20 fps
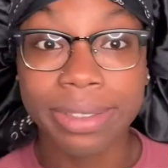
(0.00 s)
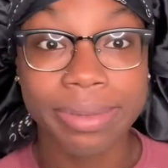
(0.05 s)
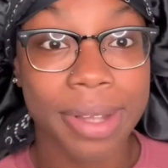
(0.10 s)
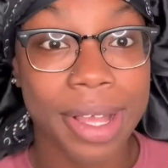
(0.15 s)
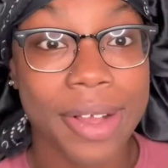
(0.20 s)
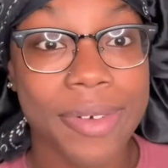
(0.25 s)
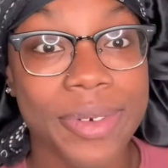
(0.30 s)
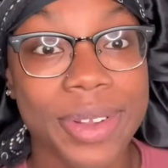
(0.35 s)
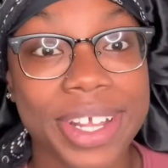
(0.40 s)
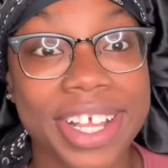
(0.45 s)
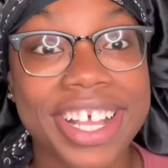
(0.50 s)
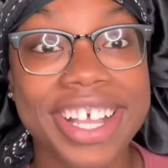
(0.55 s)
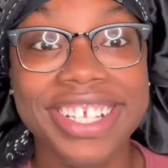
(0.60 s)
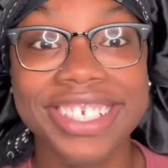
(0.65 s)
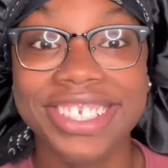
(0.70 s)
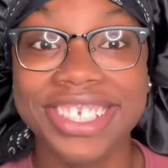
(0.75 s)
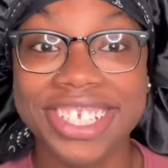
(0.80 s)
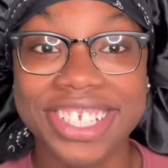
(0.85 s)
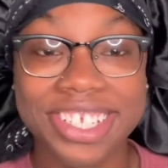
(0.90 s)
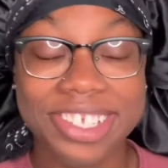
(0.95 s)
of all, when it
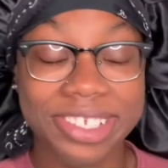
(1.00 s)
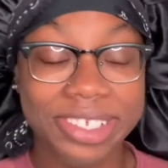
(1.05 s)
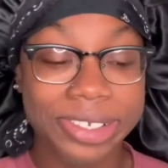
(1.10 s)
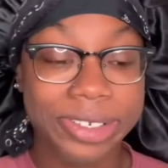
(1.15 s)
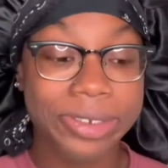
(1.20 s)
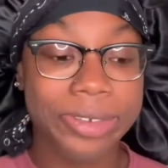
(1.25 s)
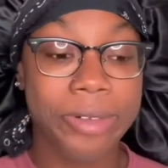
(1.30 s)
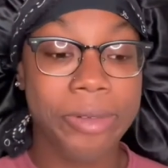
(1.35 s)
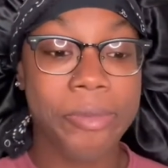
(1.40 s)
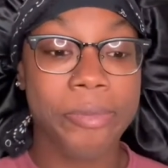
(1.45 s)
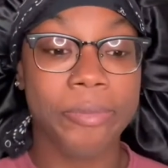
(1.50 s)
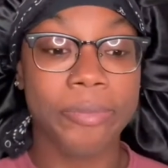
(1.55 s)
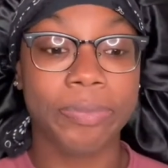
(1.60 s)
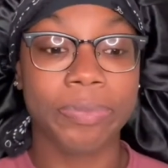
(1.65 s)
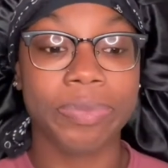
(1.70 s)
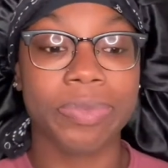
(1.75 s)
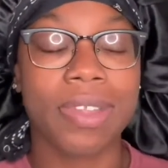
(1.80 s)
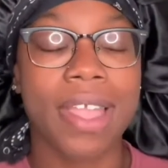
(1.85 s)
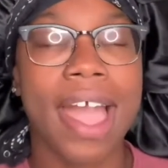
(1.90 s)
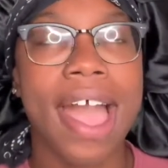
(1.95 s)
comes to YouTube,
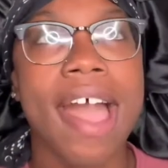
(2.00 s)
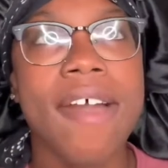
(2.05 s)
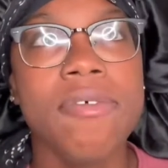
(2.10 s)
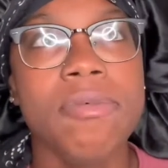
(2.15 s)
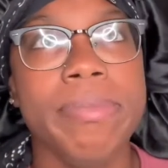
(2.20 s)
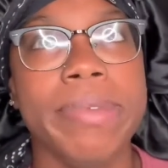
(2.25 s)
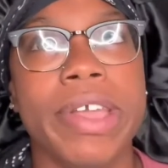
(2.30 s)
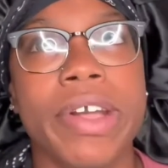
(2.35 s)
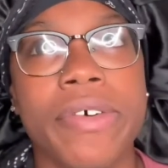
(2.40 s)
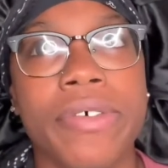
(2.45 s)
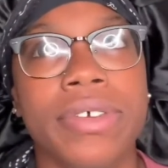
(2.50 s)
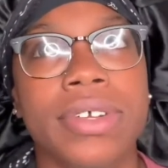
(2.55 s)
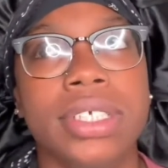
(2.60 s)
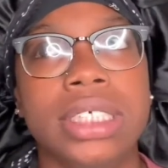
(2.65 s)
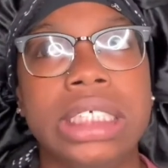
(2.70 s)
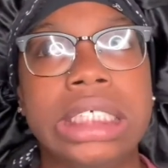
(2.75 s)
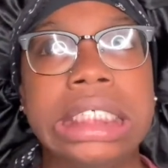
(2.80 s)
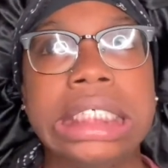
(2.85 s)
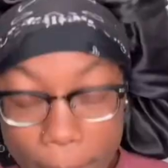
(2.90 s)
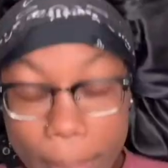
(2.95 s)
I haven't been on
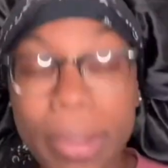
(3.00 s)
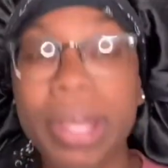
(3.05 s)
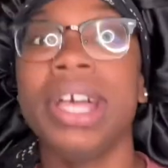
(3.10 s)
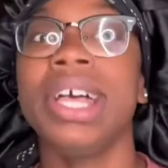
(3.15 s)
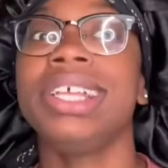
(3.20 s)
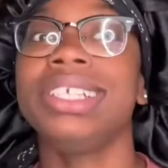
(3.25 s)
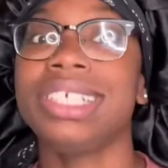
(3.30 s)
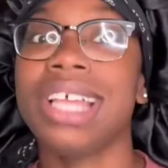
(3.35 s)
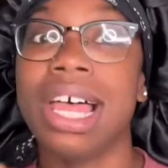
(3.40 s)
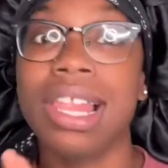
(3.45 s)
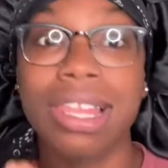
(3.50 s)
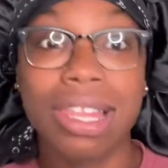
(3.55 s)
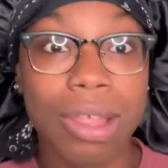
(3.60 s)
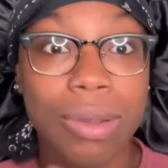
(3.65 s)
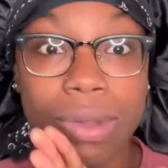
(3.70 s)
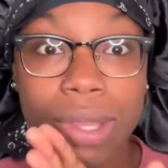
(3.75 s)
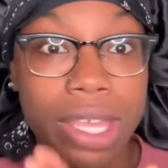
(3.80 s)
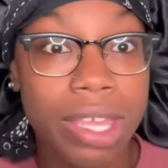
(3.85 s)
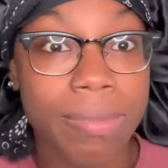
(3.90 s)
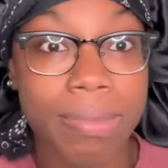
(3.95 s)
here because I
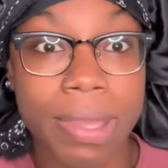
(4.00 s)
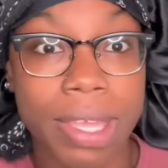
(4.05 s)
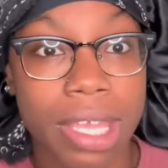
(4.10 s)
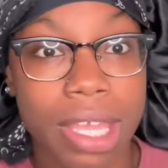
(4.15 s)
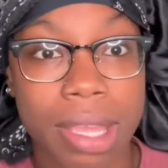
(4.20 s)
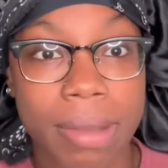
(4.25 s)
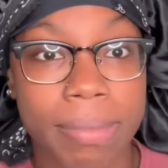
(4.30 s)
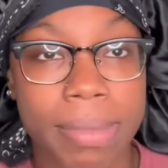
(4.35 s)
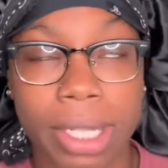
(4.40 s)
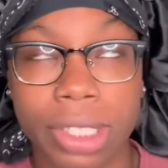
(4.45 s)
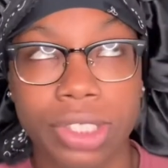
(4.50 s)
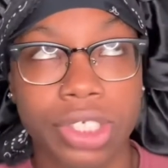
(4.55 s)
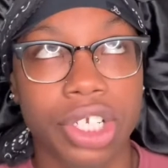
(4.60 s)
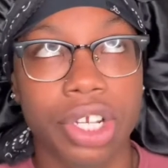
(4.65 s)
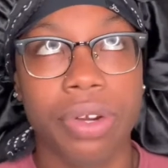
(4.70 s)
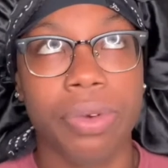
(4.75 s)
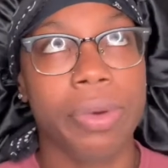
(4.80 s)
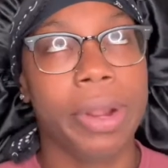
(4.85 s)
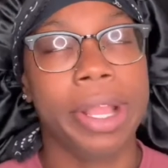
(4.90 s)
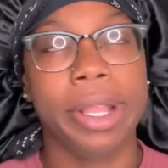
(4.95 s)
low key been getting my
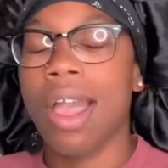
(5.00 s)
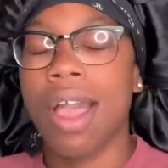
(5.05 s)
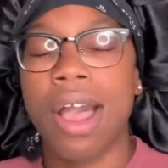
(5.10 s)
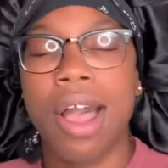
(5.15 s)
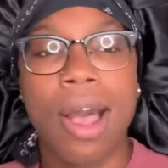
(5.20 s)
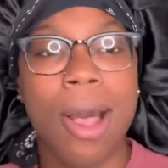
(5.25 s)
channel right.